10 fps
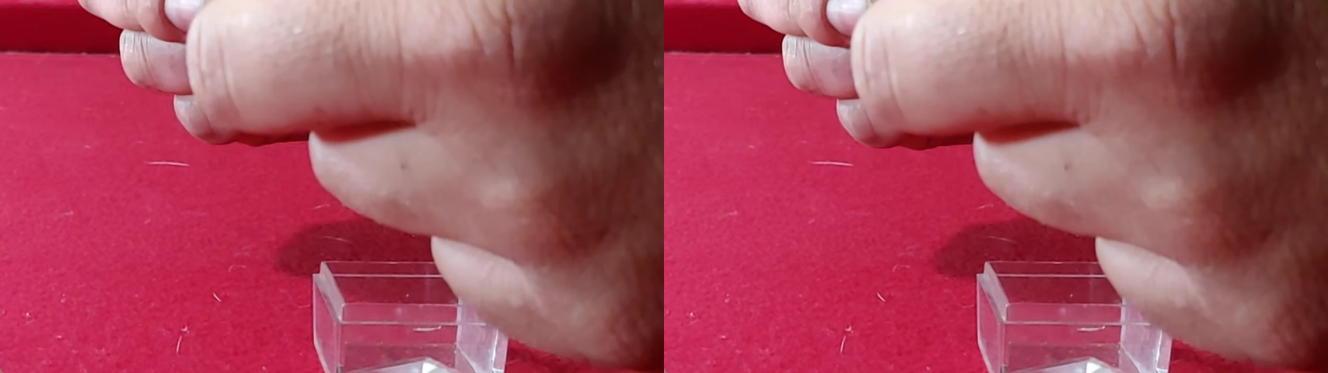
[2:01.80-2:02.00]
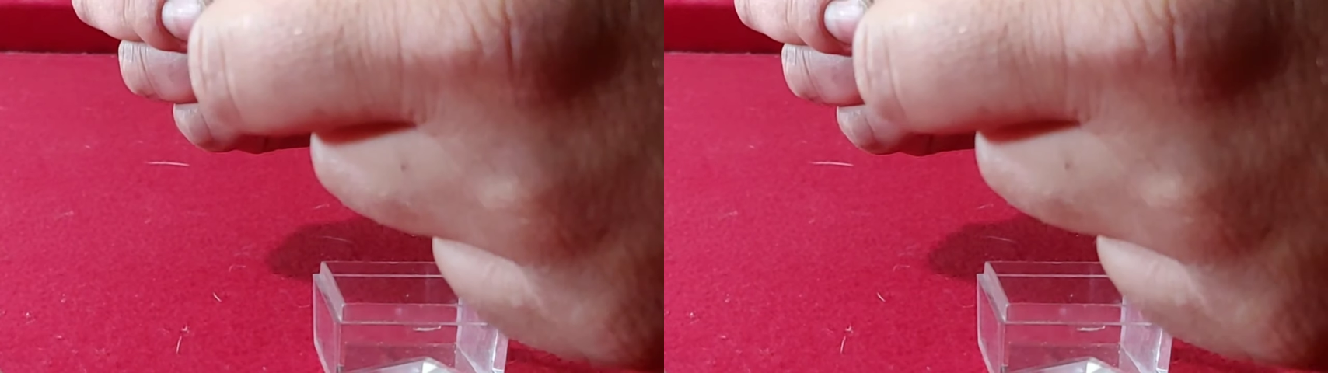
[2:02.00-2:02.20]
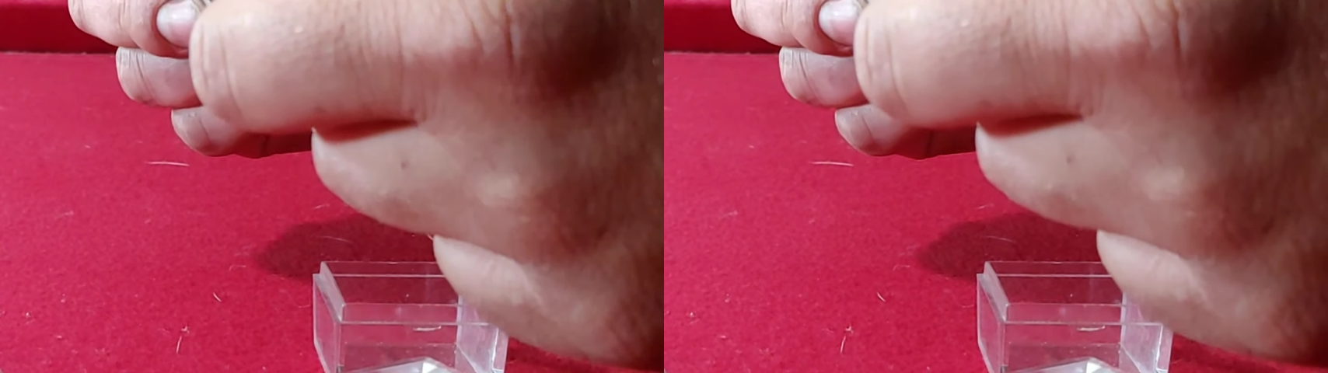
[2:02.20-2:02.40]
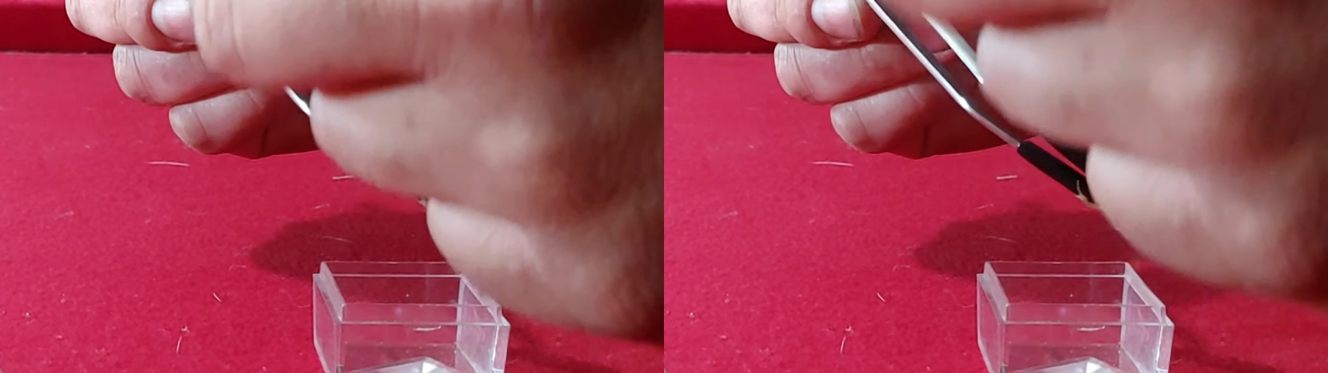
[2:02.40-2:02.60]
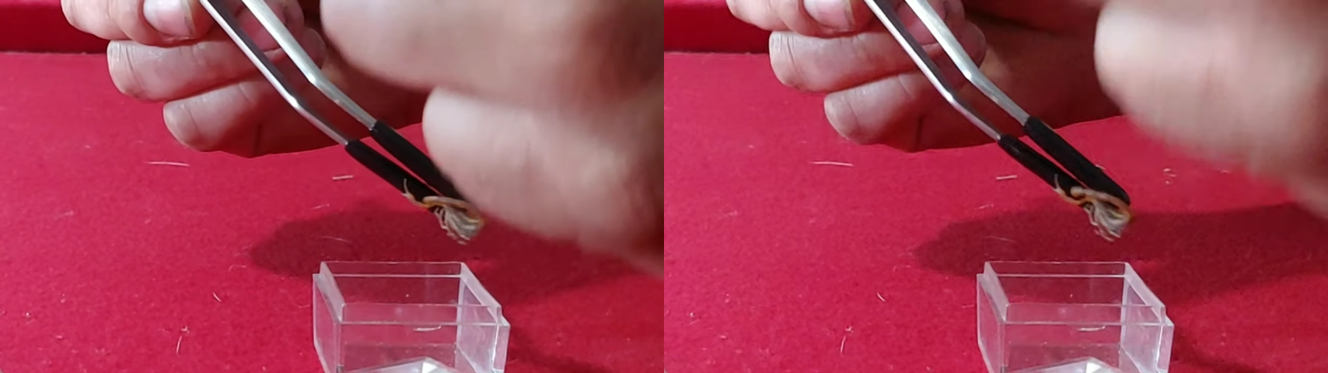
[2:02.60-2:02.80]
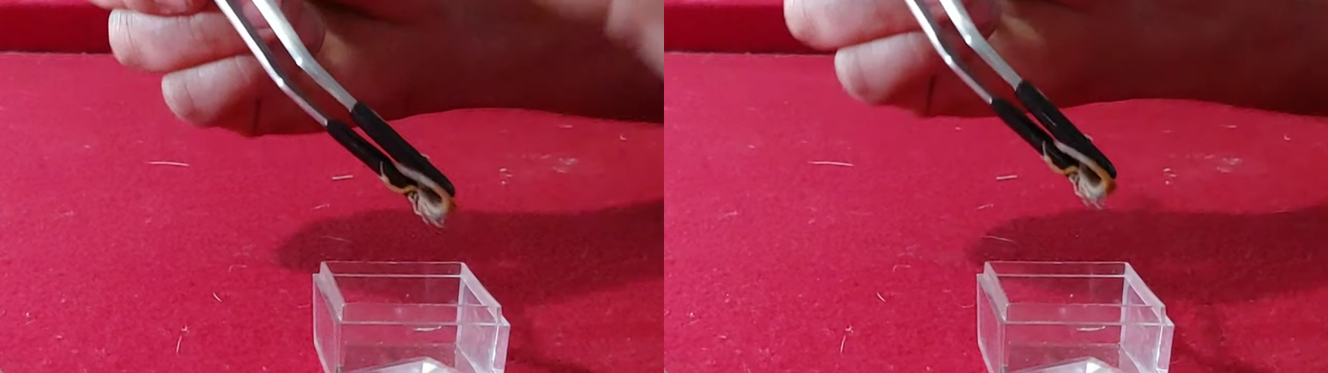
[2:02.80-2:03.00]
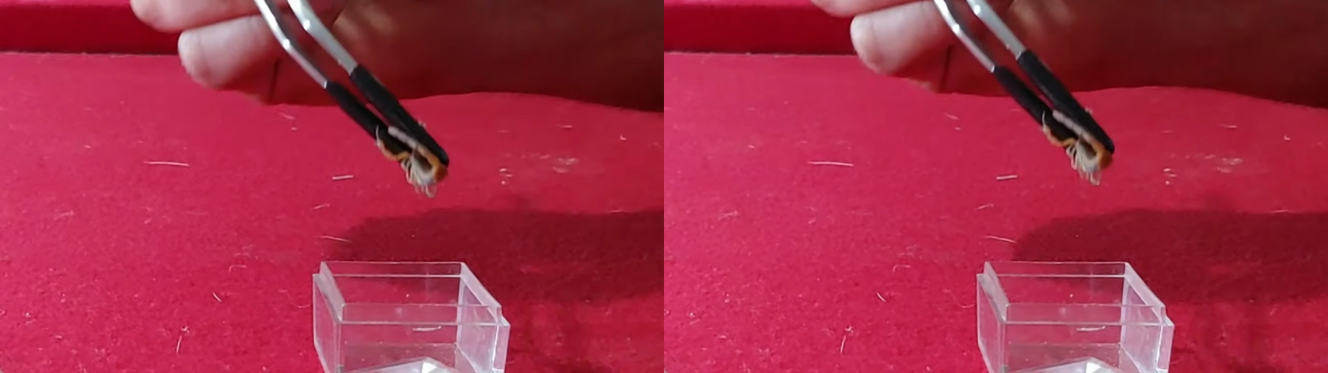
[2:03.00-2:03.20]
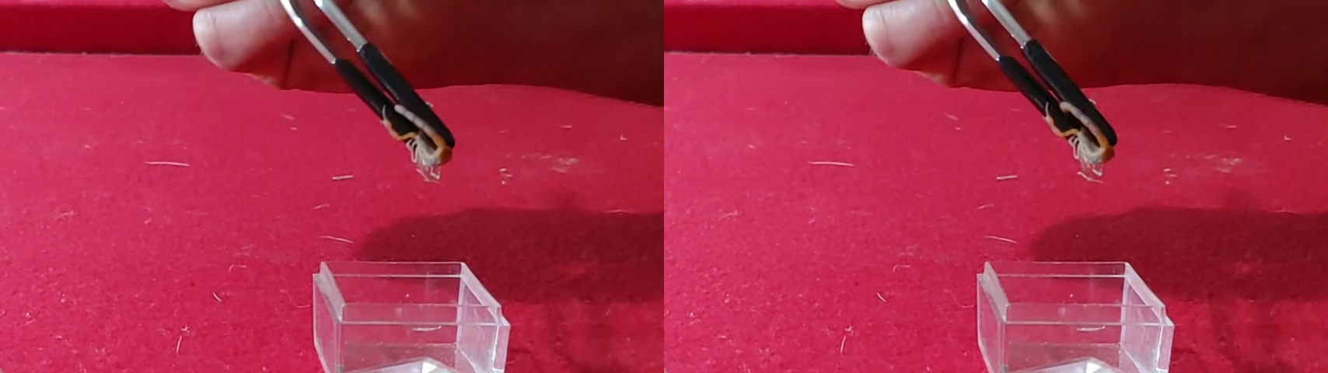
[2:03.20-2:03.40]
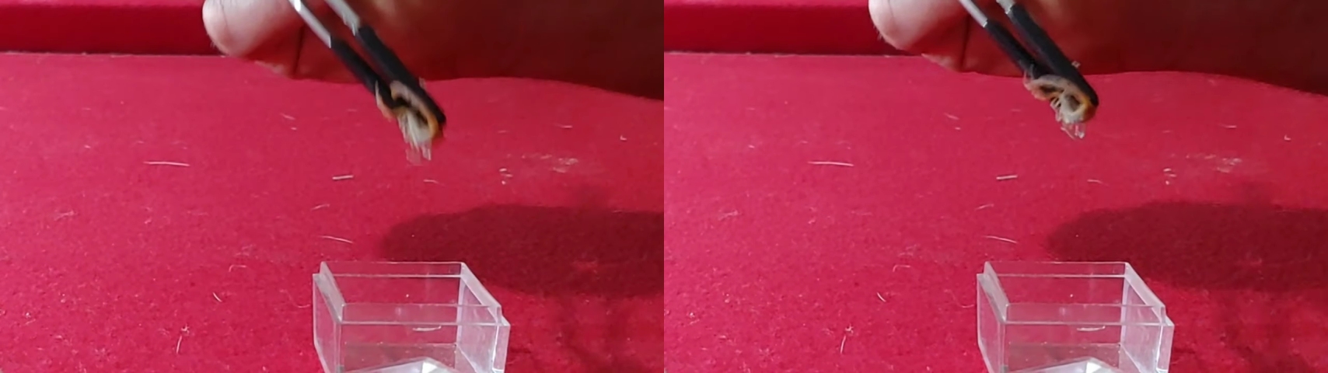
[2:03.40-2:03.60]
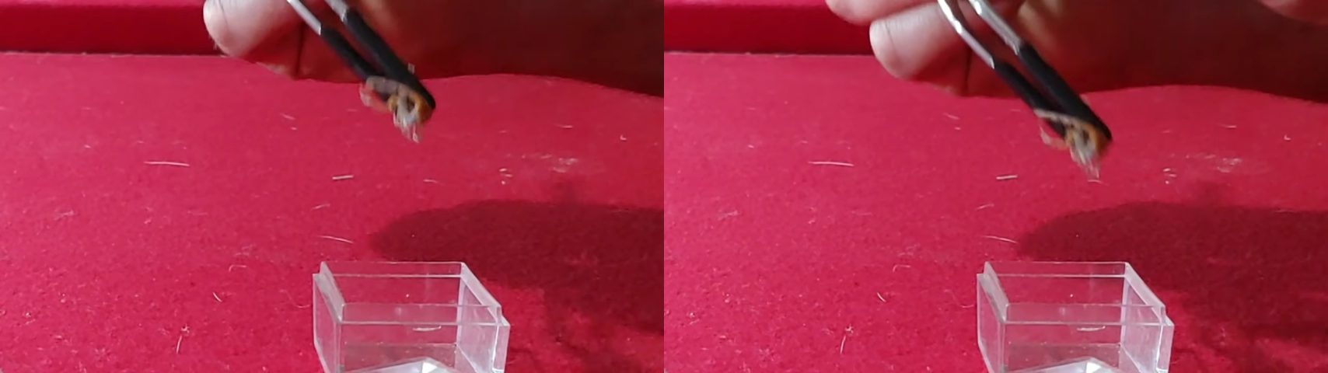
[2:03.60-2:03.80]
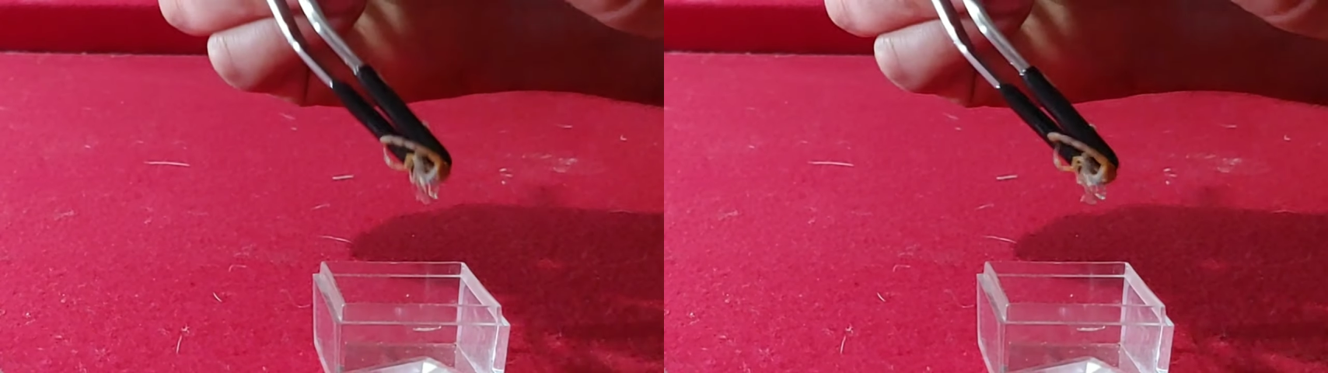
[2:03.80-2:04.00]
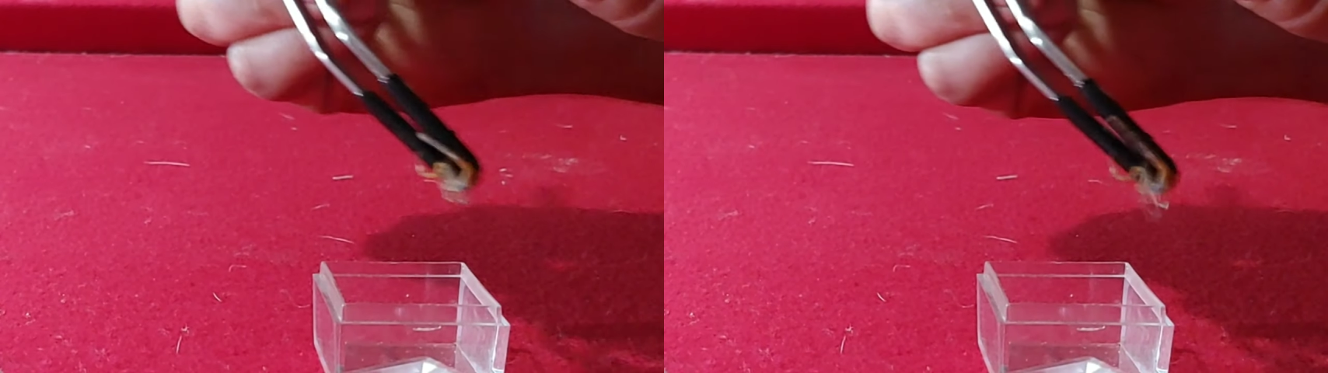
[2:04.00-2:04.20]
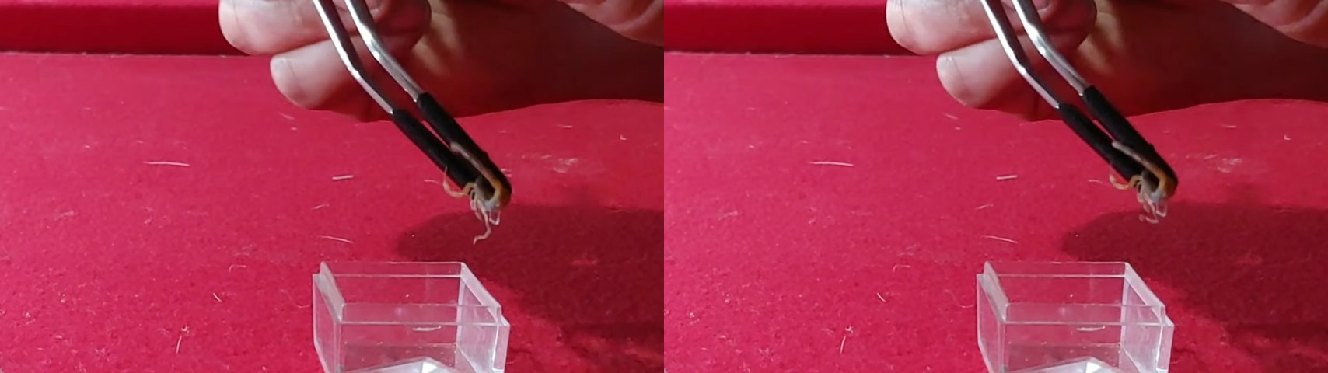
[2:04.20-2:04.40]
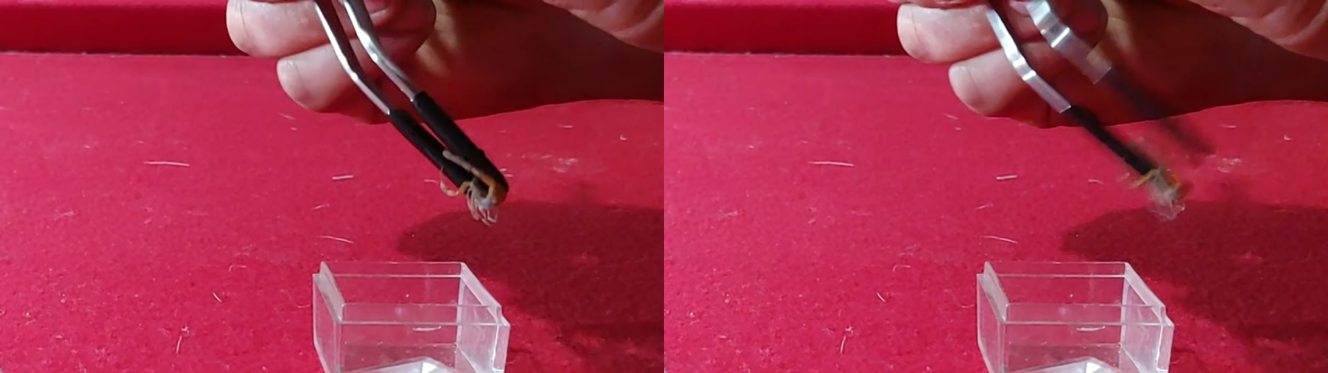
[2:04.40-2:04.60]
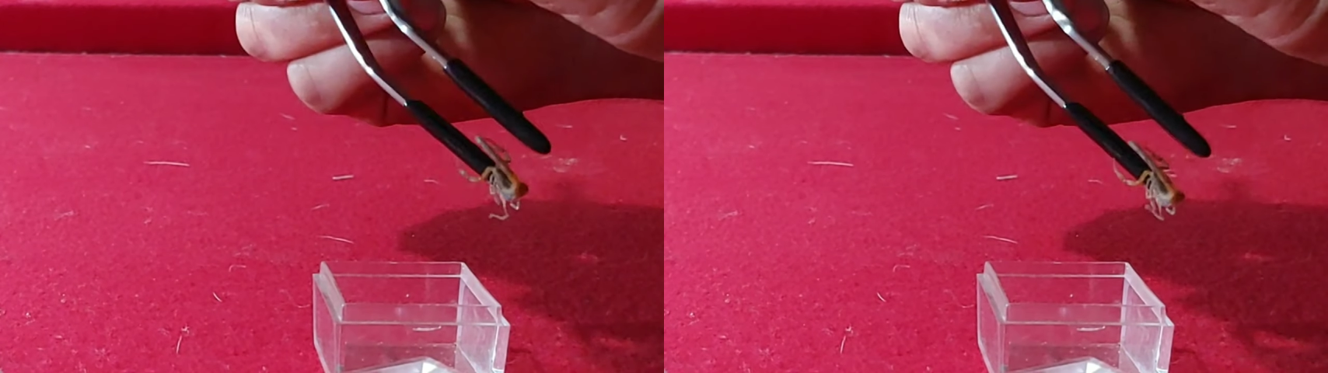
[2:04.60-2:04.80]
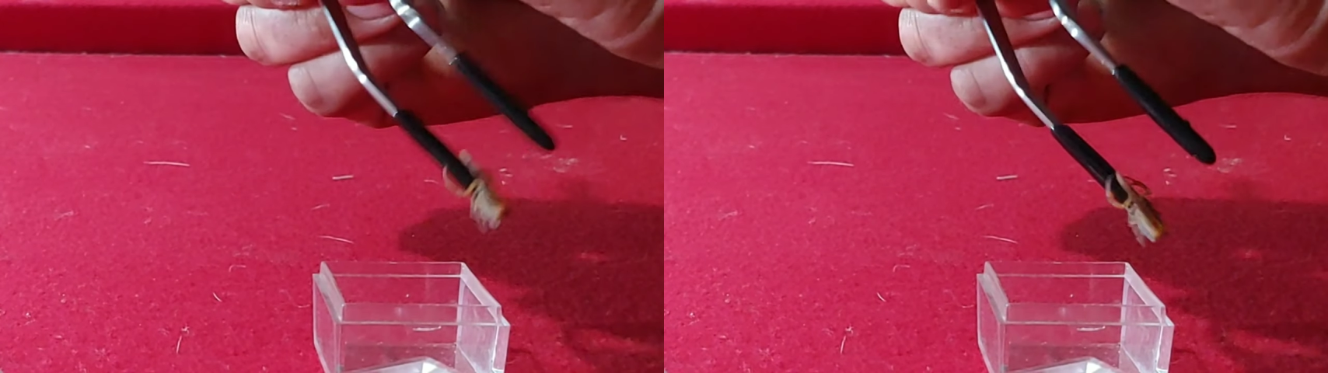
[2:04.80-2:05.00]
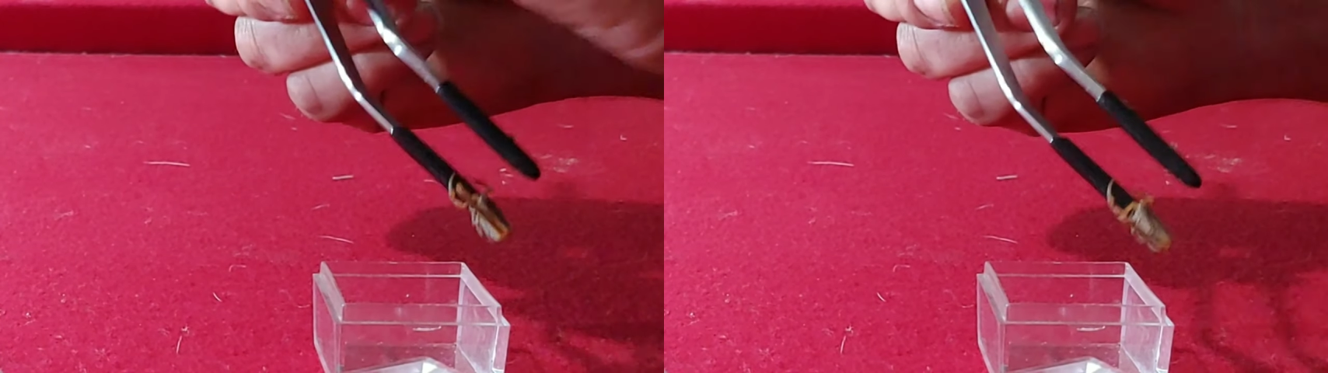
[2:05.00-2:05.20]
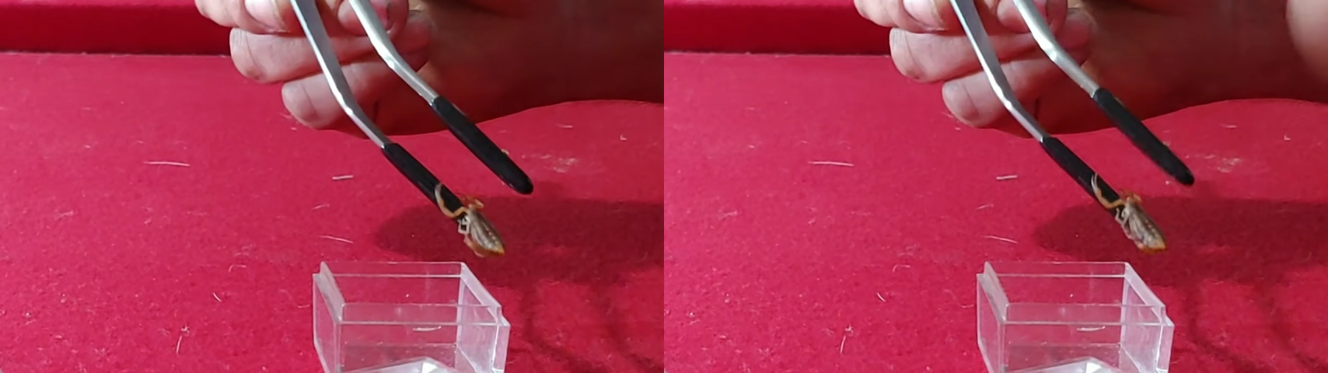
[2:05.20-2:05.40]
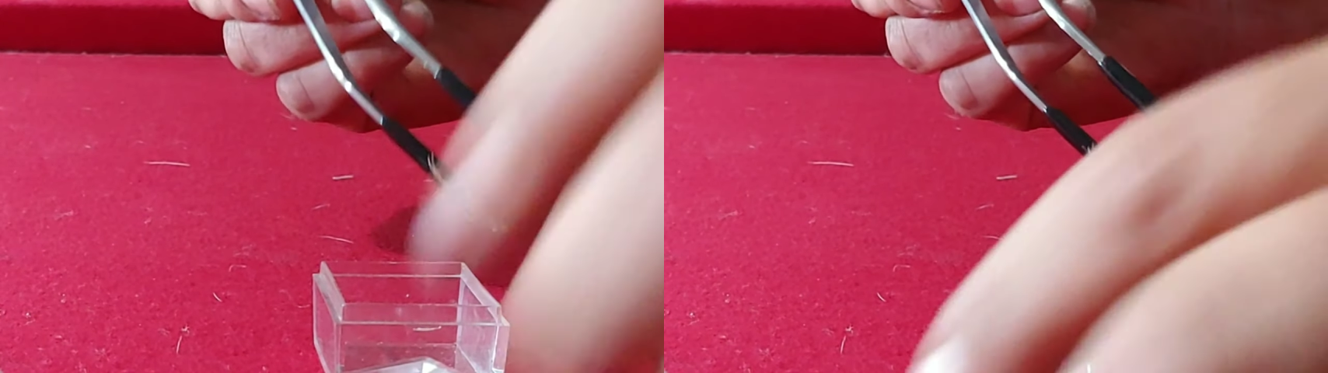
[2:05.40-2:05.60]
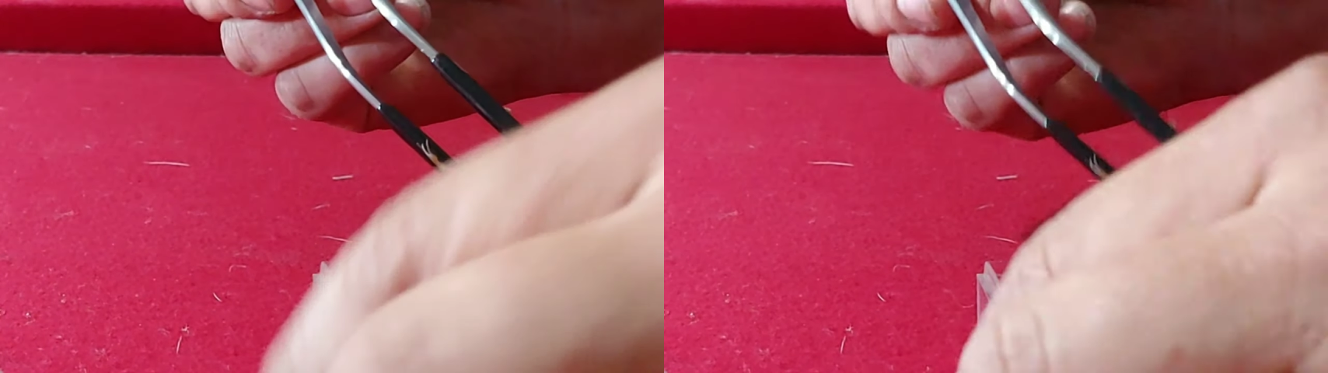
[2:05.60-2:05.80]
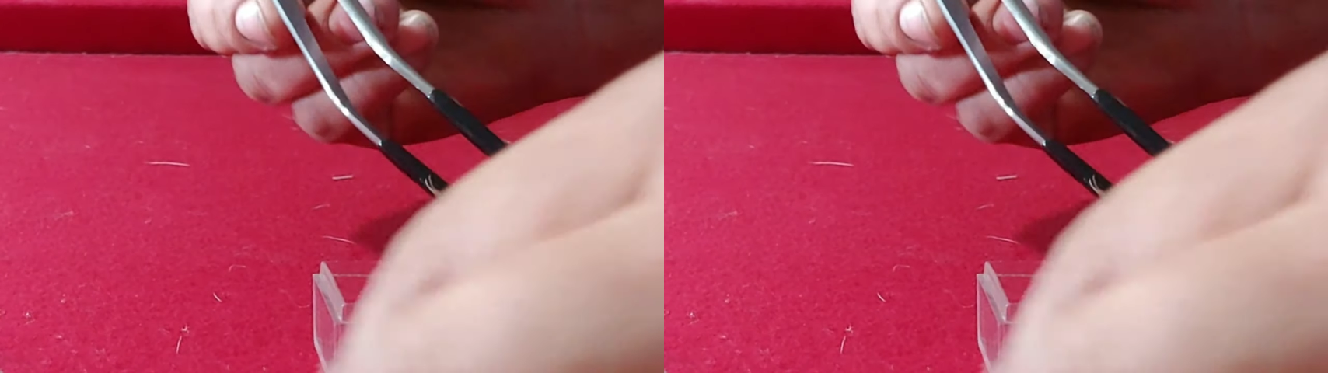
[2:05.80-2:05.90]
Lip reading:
No face is visible, so there are no lips to read.